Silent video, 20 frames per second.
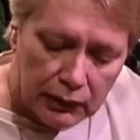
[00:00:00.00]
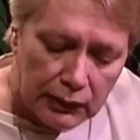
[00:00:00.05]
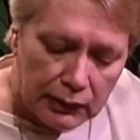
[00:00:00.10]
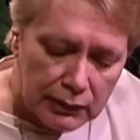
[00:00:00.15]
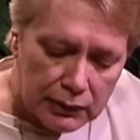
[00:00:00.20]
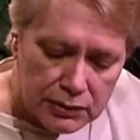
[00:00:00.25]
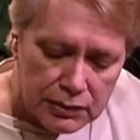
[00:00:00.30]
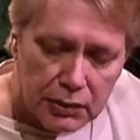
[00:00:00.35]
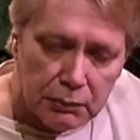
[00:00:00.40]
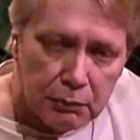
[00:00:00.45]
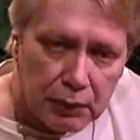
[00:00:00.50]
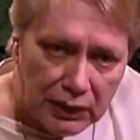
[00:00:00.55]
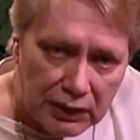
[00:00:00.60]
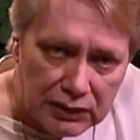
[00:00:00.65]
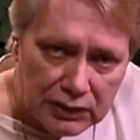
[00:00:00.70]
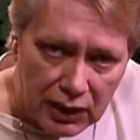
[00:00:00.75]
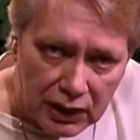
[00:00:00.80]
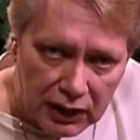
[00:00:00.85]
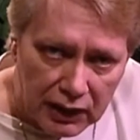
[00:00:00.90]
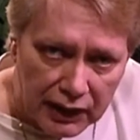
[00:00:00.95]
somebody's
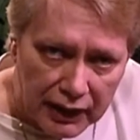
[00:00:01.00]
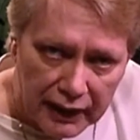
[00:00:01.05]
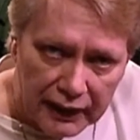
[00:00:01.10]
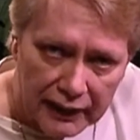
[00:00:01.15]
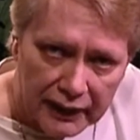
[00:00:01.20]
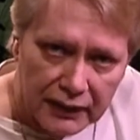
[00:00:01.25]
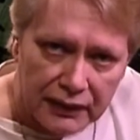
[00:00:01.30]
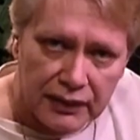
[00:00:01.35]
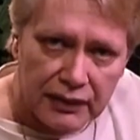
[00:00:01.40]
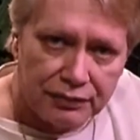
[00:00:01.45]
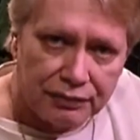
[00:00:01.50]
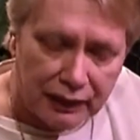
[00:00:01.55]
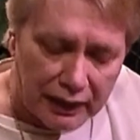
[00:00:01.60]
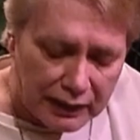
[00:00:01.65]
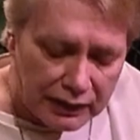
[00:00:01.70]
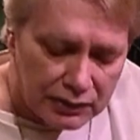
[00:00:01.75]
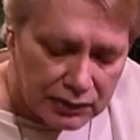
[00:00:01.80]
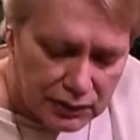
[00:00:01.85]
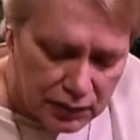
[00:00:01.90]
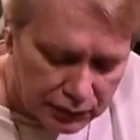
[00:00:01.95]
going to get in your
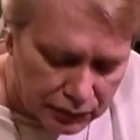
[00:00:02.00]
face and